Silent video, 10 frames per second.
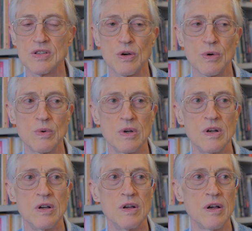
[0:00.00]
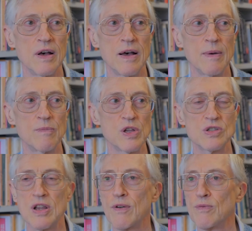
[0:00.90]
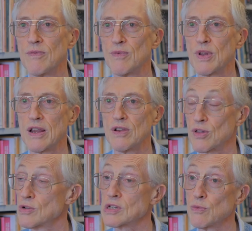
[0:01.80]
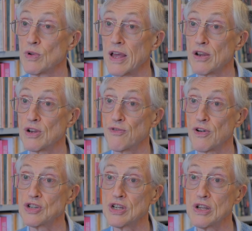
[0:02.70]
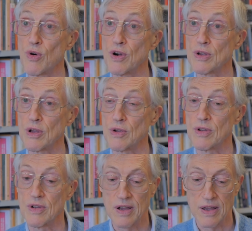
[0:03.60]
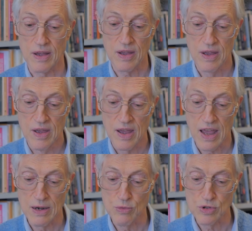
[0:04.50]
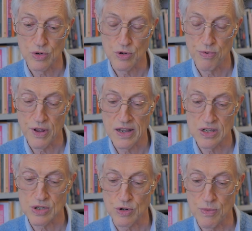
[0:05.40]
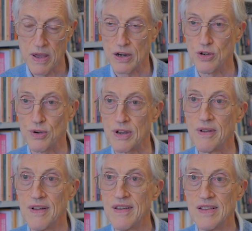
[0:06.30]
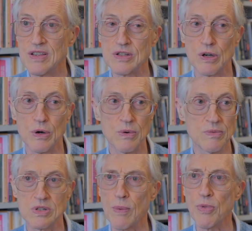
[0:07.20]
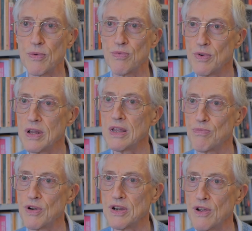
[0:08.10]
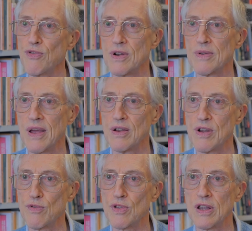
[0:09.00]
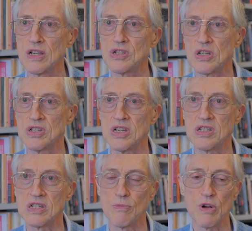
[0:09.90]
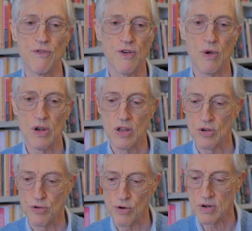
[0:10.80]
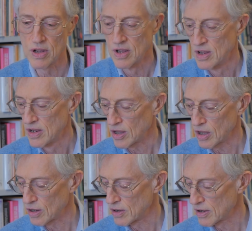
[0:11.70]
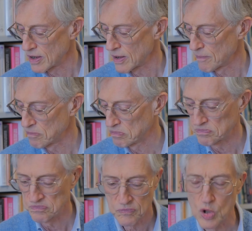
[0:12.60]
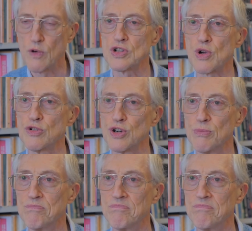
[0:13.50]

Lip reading: So it's not related closely related to fungi or to animals or to plants or to bacteria. Mm-hmm. So something really pretty different and mm-hmm. nevertheless exists. Somebody found it in the dirt in Nova Scotia.